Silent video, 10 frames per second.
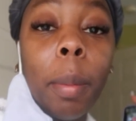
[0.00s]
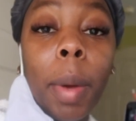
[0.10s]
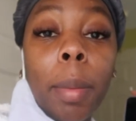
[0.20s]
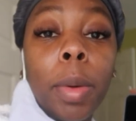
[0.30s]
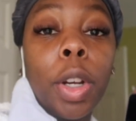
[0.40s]

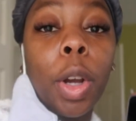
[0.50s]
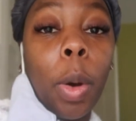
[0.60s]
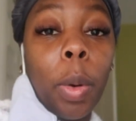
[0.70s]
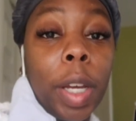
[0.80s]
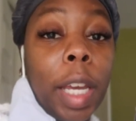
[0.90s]
but I'm gonna
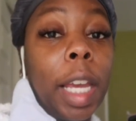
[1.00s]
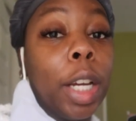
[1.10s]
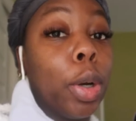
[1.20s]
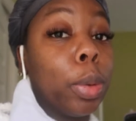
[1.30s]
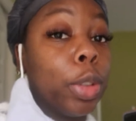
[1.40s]
go ahead
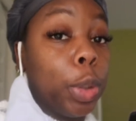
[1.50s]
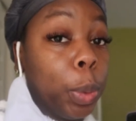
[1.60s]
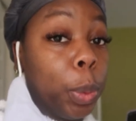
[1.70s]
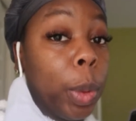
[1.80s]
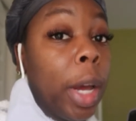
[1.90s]
and go
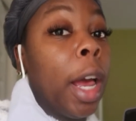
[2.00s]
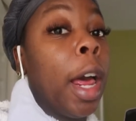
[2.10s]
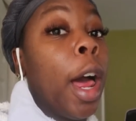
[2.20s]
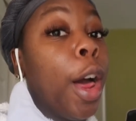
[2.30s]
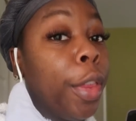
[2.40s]
to
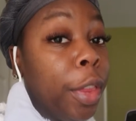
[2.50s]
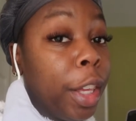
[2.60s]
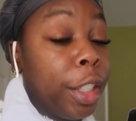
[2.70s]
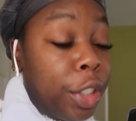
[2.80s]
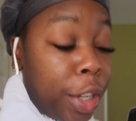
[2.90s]

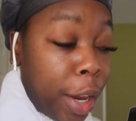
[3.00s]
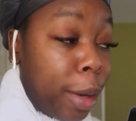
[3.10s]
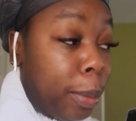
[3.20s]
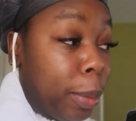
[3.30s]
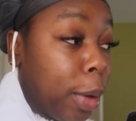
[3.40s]
the
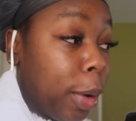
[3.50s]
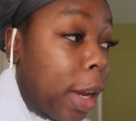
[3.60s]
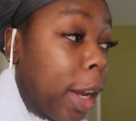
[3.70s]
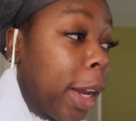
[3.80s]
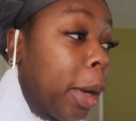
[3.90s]
gym.
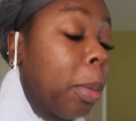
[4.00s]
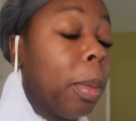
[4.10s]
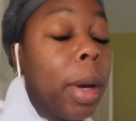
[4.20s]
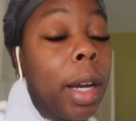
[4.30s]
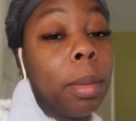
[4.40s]
Okay,
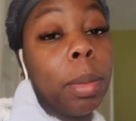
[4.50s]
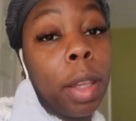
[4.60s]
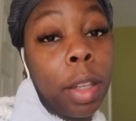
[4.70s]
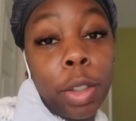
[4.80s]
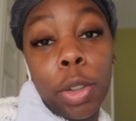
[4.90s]
my
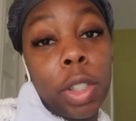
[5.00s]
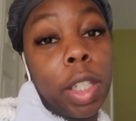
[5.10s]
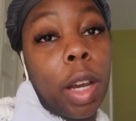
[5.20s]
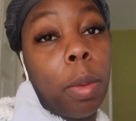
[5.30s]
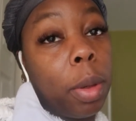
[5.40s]
brother
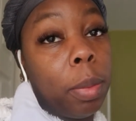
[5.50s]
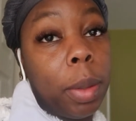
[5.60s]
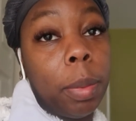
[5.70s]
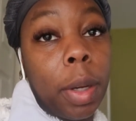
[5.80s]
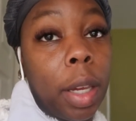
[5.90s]
usually come with
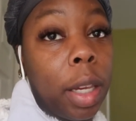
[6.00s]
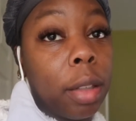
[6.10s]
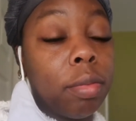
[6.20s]
me, but